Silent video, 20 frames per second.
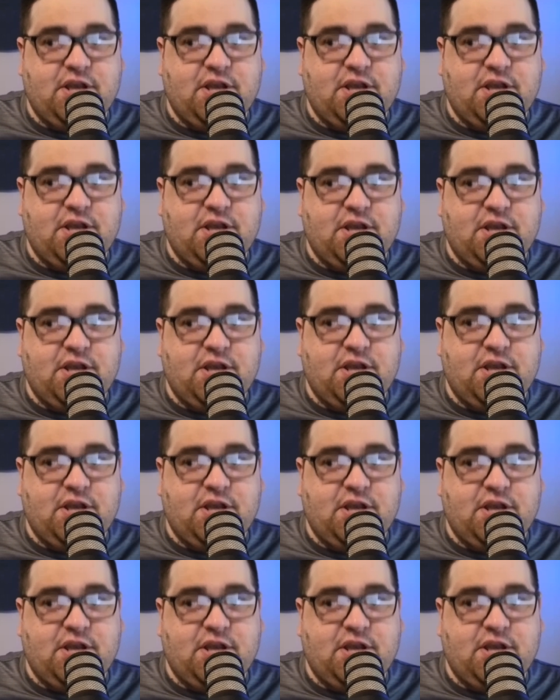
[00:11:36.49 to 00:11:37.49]
because
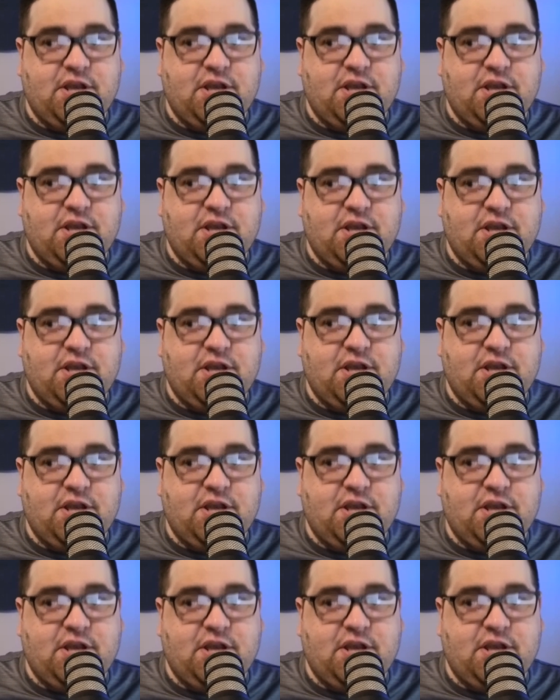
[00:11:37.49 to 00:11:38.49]
that's the best
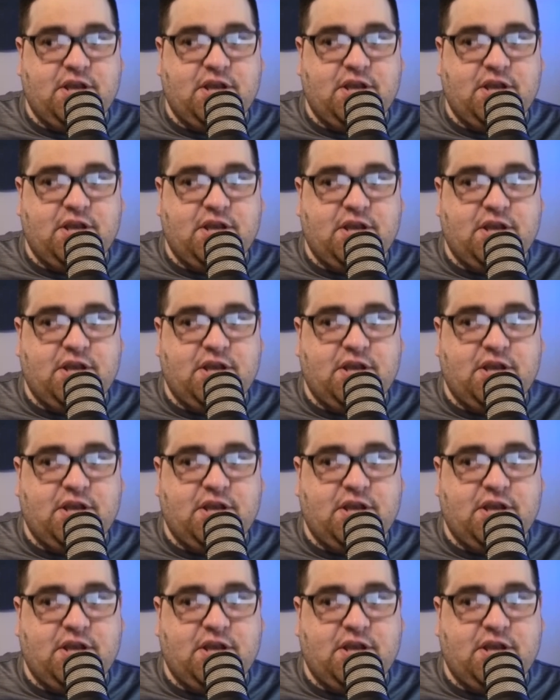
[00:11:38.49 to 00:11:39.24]
way to do it.